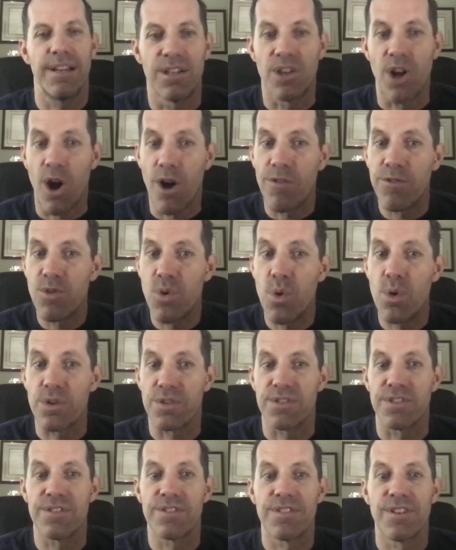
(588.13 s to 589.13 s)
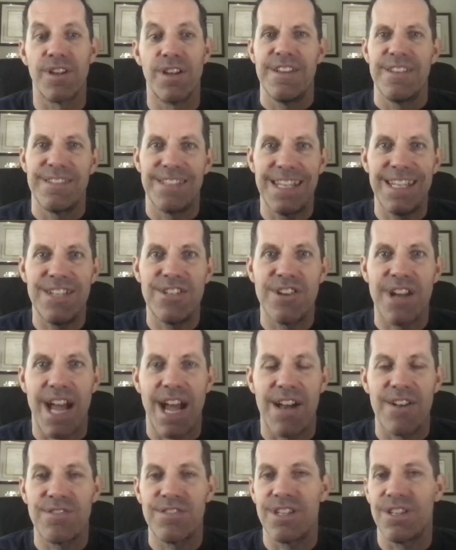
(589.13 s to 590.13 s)
golf courses, senior
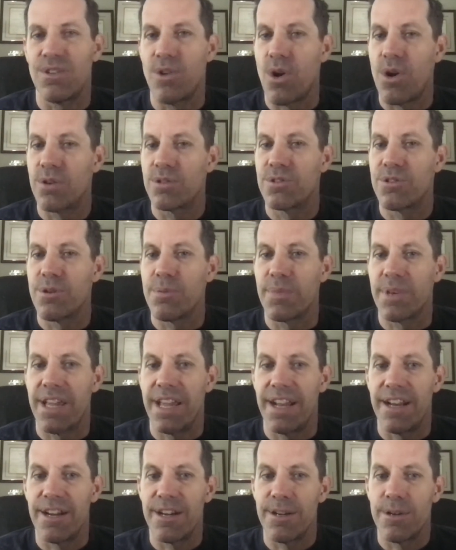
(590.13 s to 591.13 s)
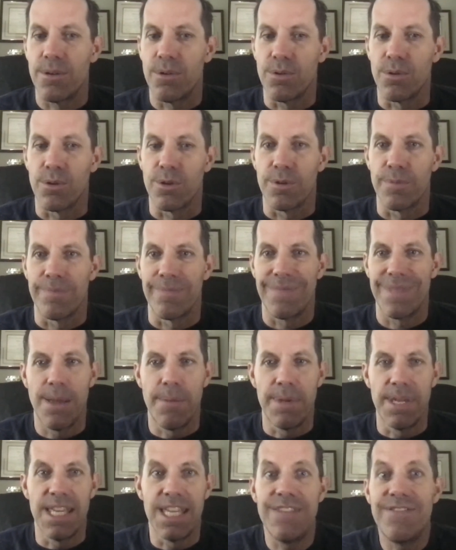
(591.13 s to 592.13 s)
housing, long-term care, or
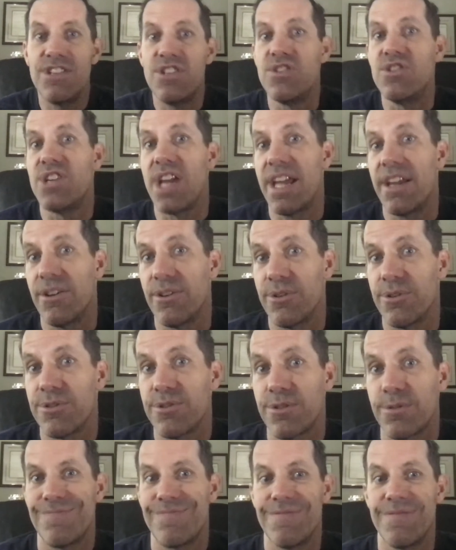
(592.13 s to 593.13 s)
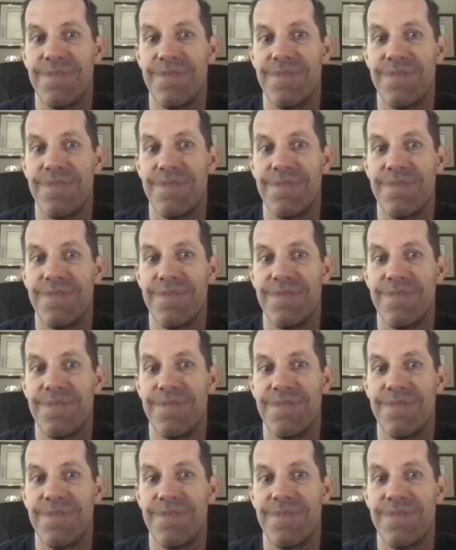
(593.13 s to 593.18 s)
even jails.